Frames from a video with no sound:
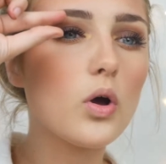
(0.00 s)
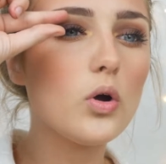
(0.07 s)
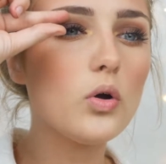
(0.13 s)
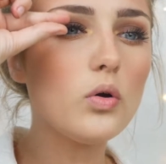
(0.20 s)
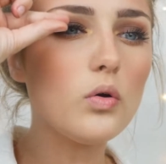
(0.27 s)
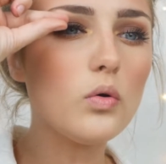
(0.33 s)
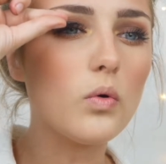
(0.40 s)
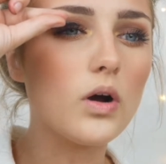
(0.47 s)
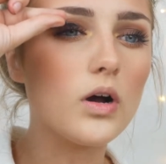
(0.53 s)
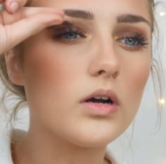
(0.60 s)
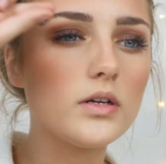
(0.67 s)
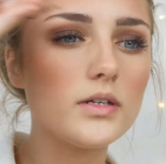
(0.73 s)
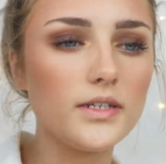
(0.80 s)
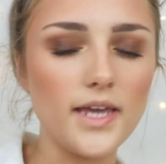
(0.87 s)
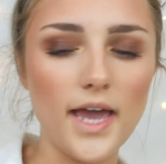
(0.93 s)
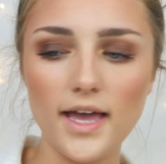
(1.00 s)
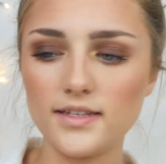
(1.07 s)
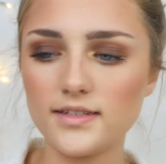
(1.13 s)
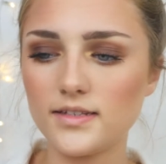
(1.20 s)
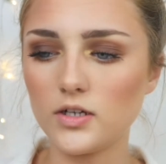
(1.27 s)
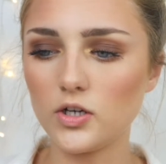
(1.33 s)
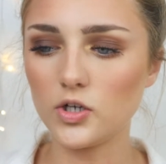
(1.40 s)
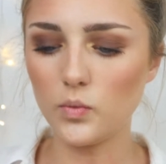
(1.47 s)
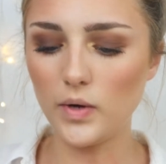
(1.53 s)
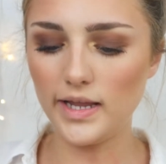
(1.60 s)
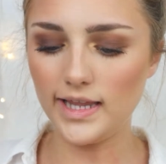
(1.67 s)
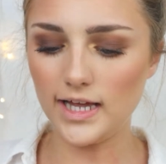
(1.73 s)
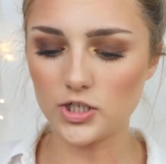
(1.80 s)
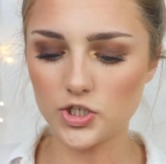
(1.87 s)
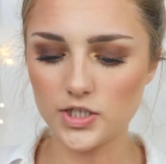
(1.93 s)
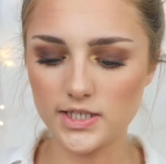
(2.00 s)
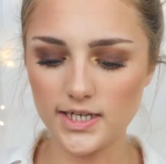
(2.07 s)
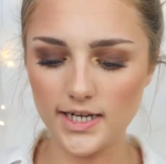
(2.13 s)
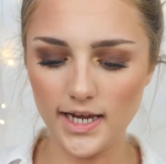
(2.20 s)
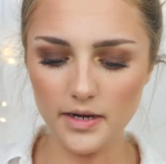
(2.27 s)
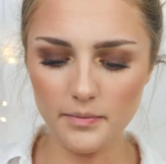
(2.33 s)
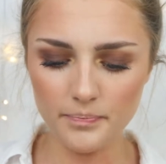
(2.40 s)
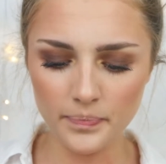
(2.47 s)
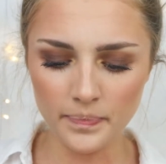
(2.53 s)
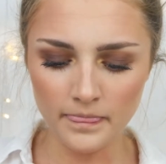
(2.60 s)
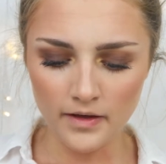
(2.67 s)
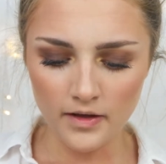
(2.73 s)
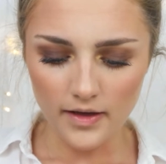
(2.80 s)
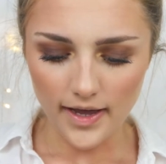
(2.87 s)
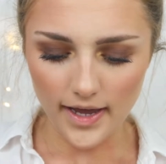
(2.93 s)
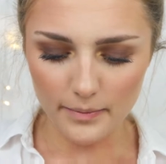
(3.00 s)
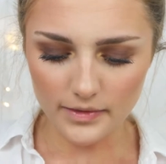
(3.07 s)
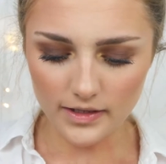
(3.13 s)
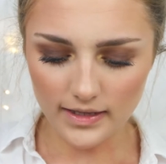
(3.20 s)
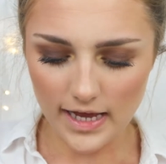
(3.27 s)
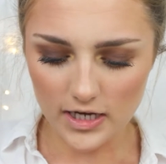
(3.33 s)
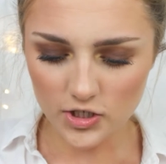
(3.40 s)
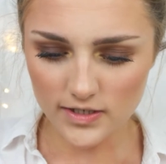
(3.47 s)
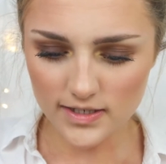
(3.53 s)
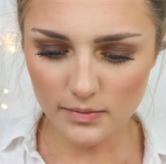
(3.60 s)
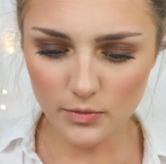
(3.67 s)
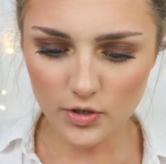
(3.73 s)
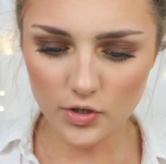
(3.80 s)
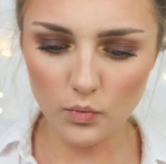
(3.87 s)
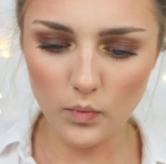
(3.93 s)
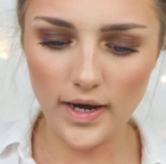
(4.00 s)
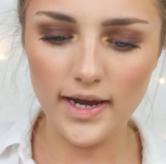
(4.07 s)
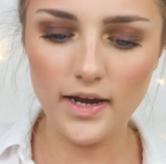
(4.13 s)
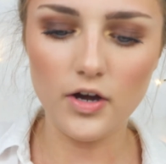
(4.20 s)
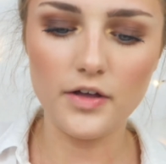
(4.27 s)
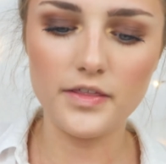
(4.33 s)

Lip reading: Oh, yes, I'm gonna wear lashes today. And the lashes I'm gonna wear are